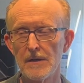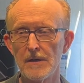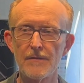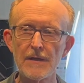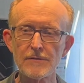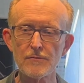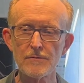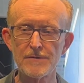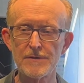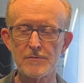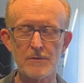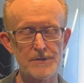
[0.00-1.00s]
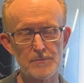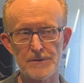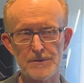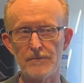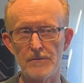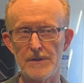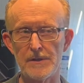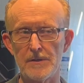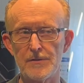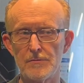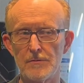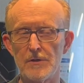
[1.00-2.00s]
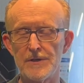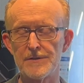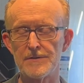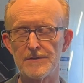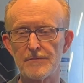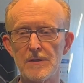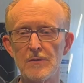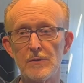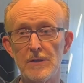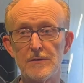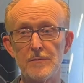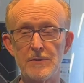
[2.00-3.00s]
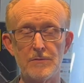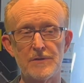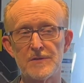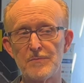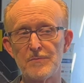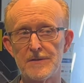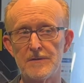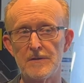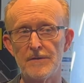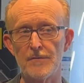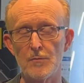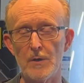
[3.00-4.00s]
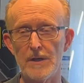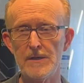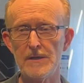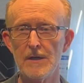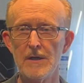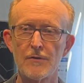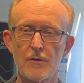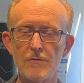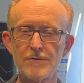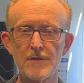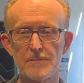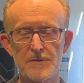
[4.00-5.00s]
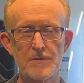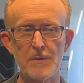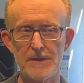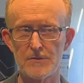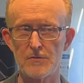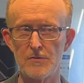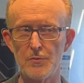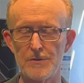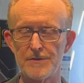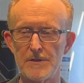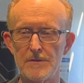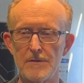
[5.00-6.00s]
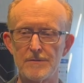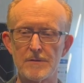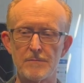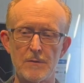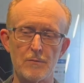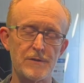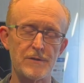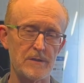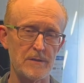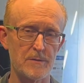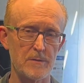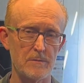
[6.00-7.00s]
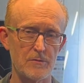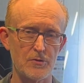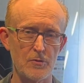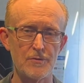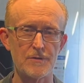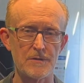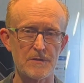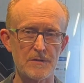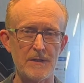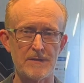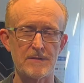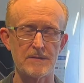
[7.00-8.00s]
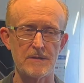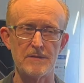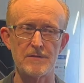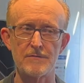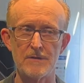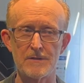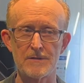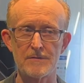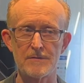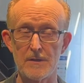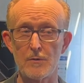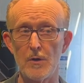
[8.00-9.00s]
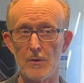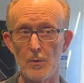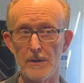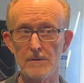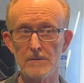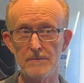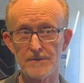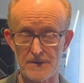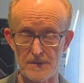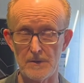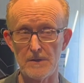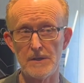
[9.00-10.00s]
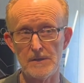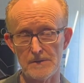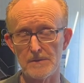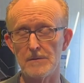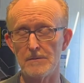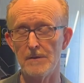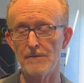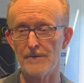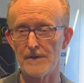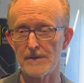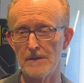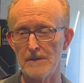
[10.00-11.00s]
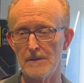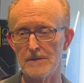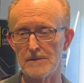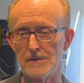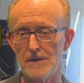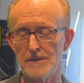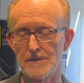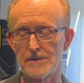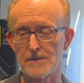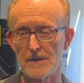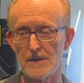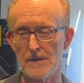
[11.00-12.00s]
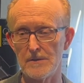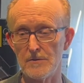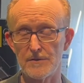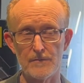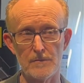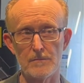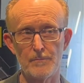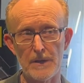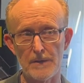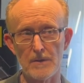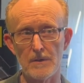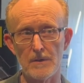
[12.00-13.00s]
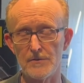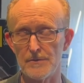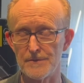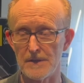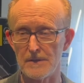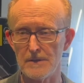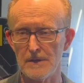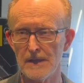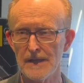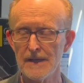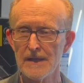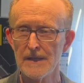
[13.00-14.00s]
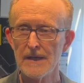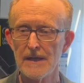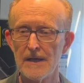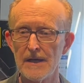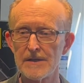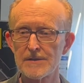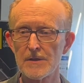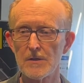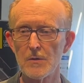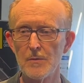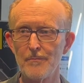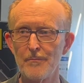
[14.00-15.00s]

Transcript: that sort of situation was never really going to arise in Australia. We need to be doing space in a different way. The concept of space 2.0 is something which actually suits the space industry in Australia quite well. Similarly, it is a useful paradigm for New Zealand. And so